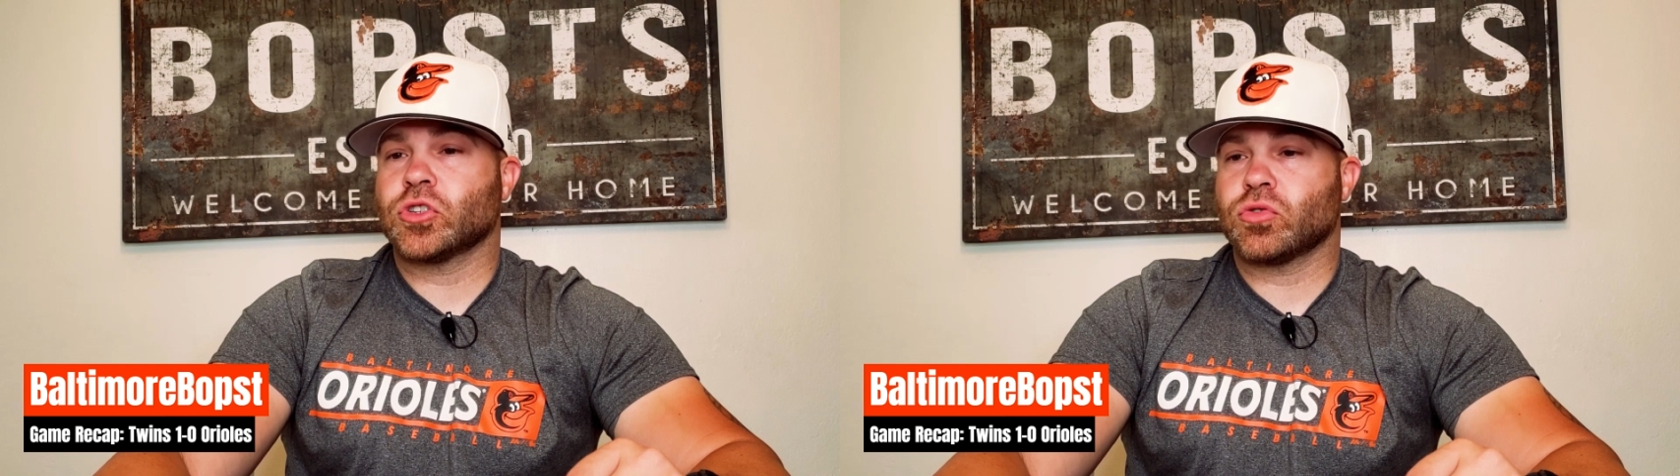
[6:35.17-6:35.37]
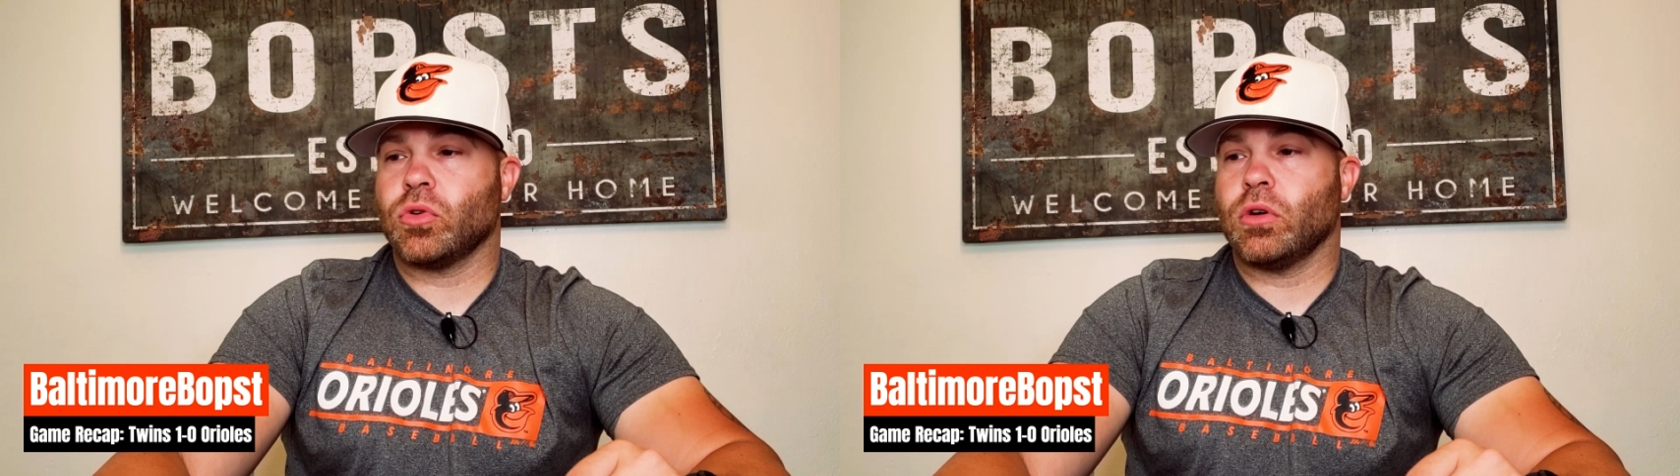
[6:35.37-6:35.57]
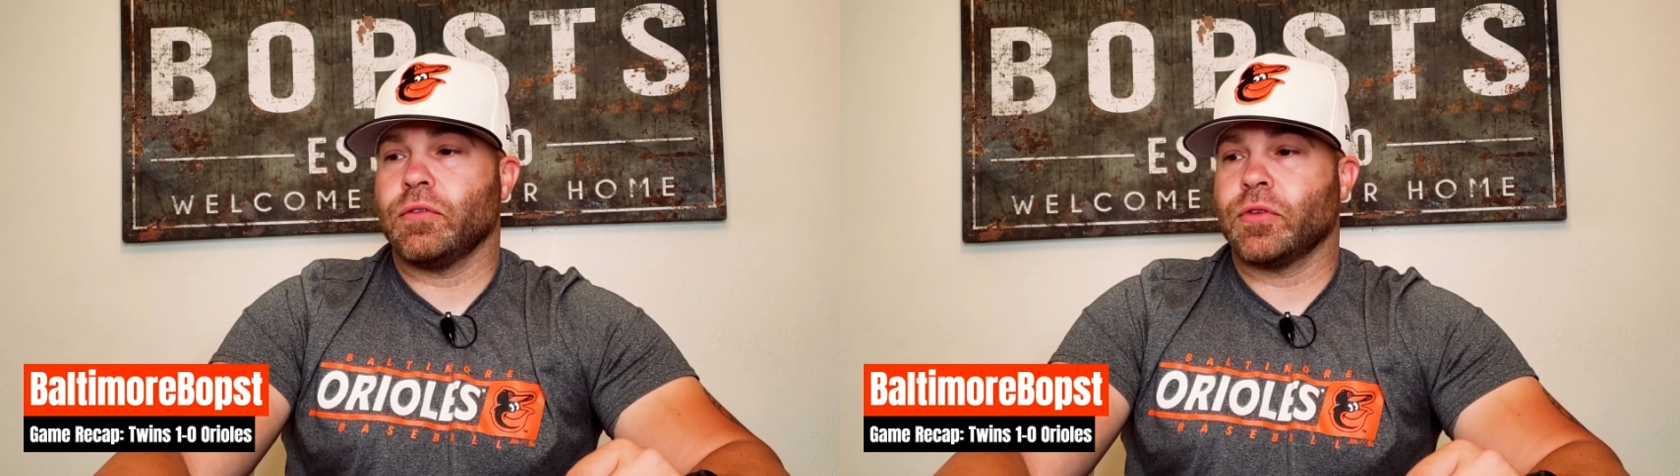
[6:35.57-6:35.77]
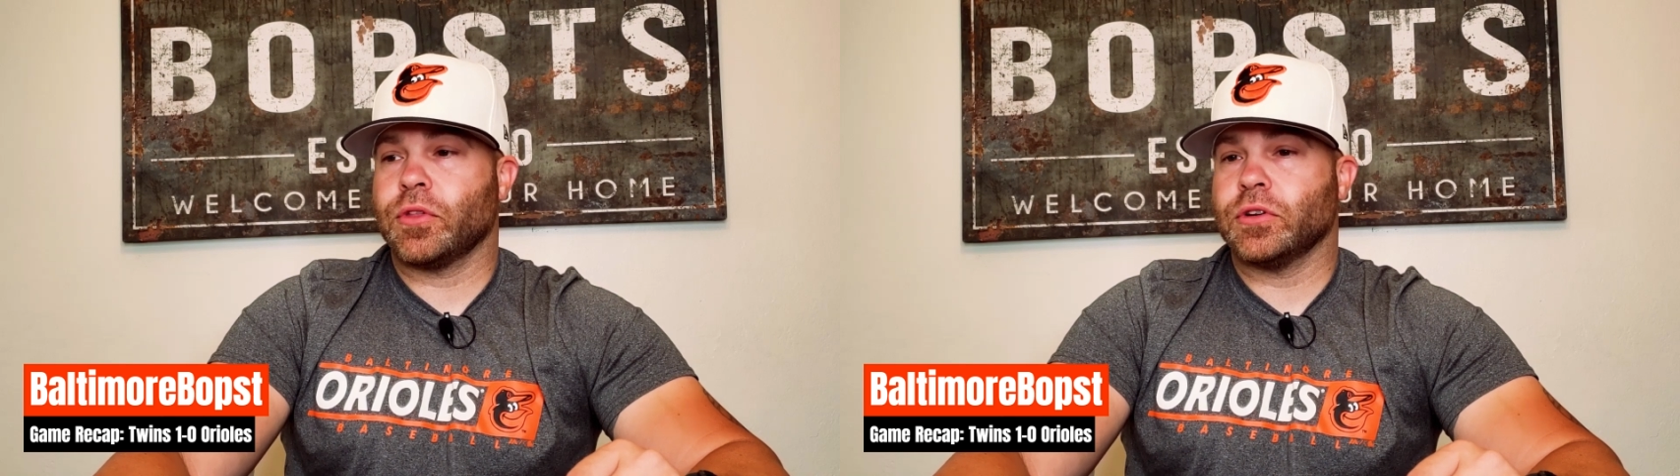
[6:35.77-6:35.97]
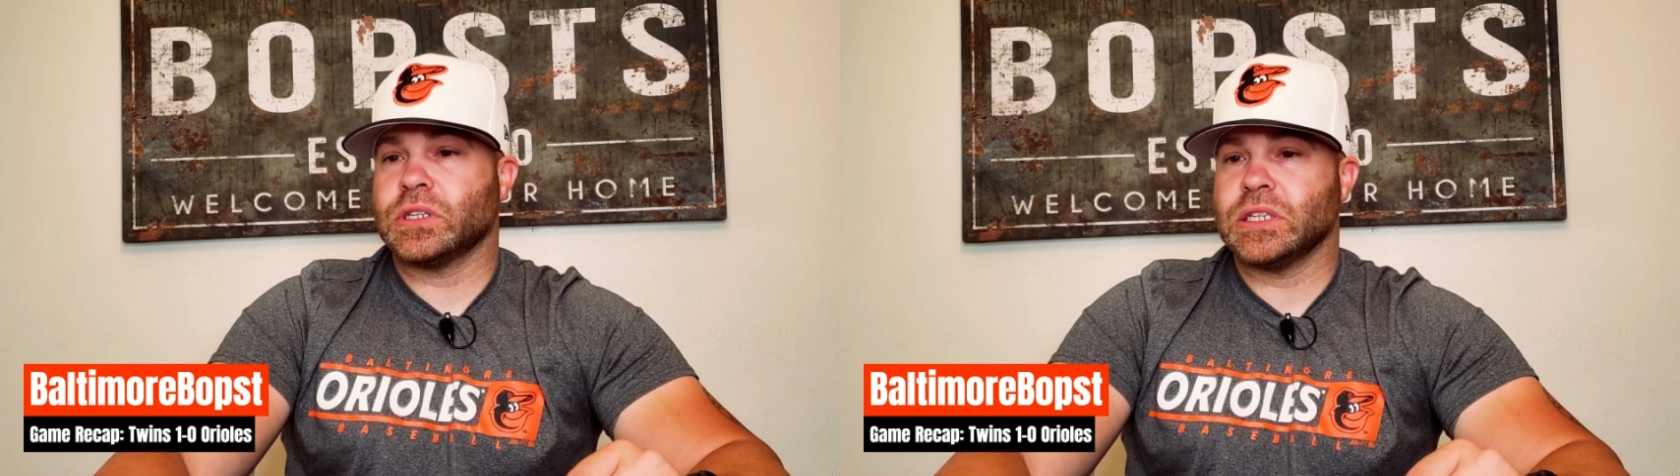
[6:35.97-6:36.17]
strong for
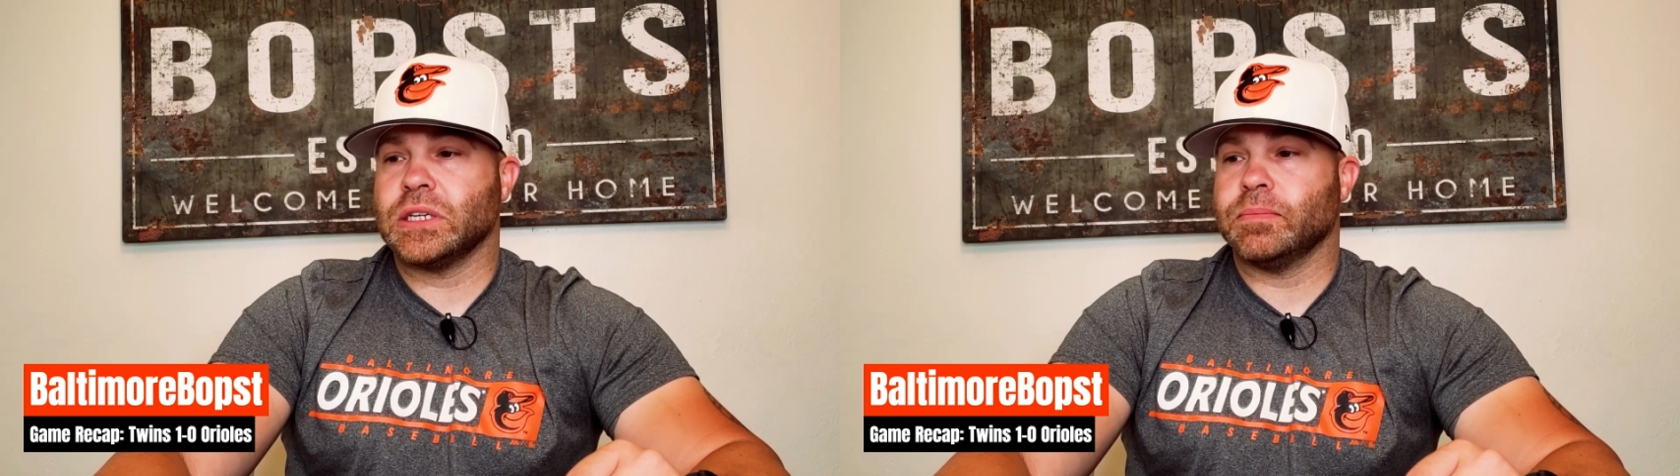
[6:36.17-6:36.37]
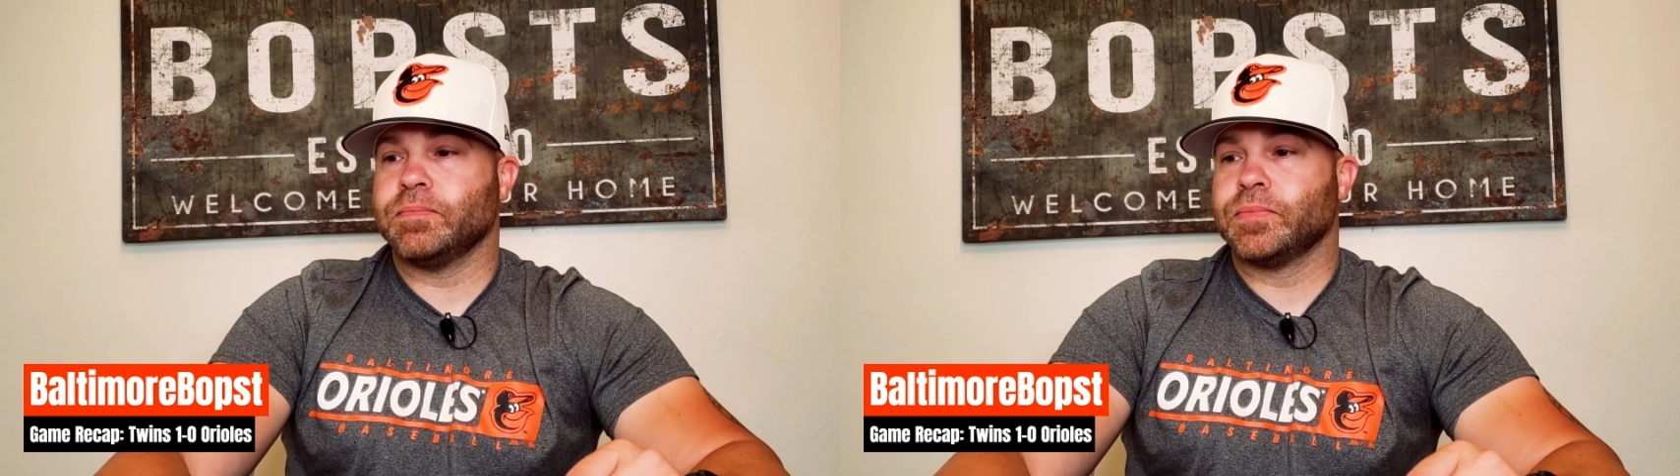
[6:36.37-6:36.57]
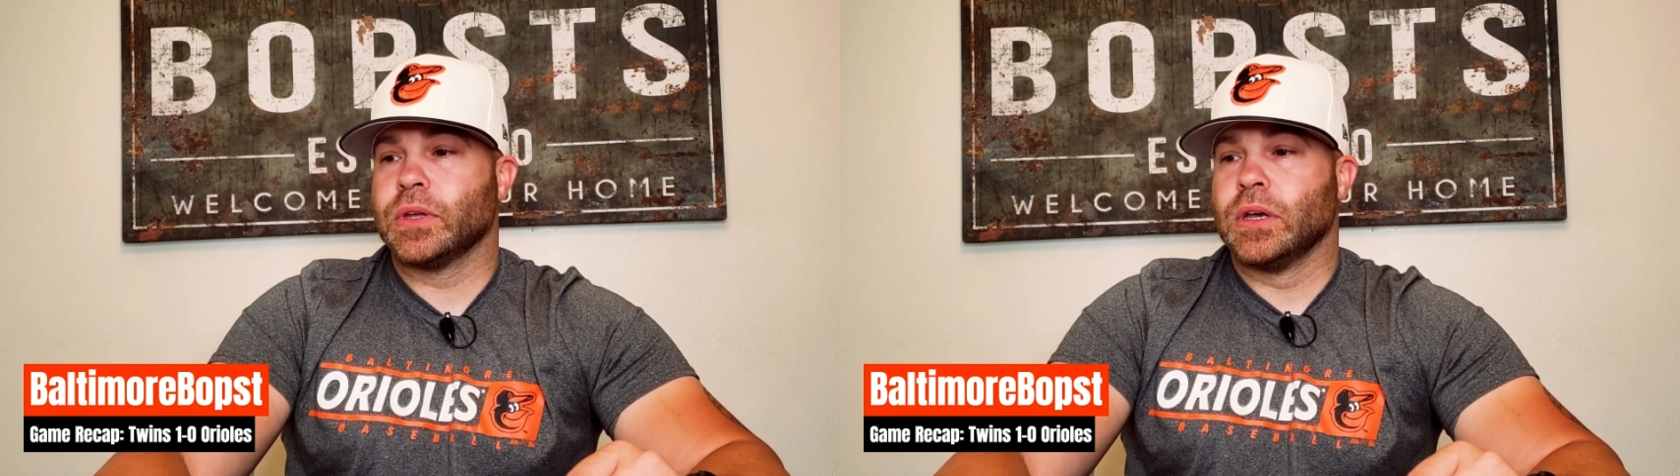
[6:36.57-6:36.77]
their team.